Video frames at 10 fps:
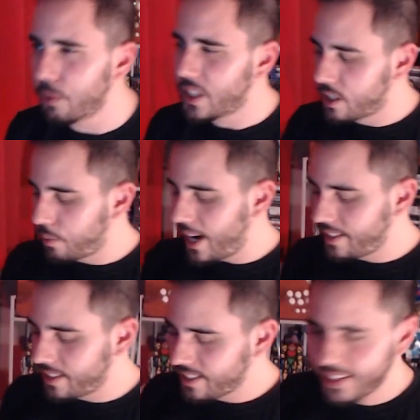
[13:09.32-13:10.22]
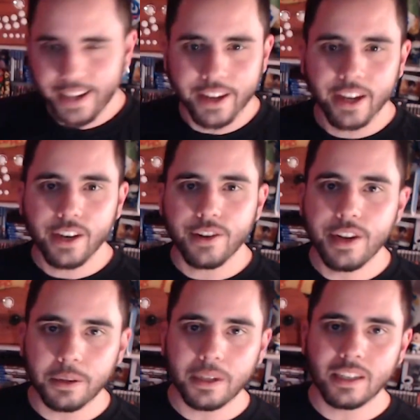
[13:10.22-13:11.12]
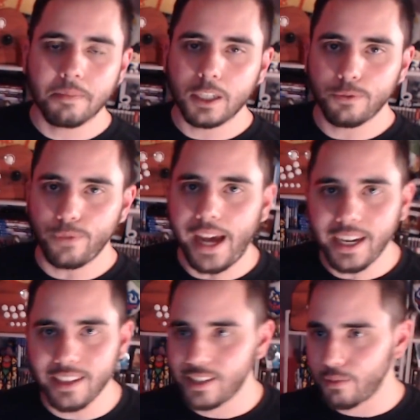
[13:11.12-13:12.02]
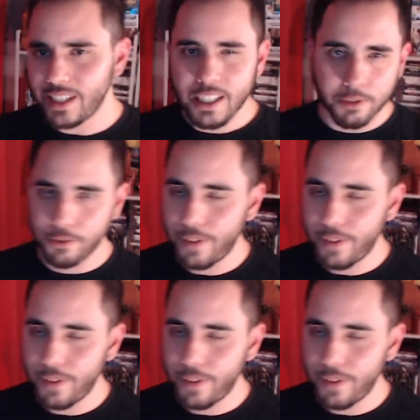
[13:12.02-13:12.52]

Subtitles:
which is why it doesn't get nearly as much flack as Resident Evil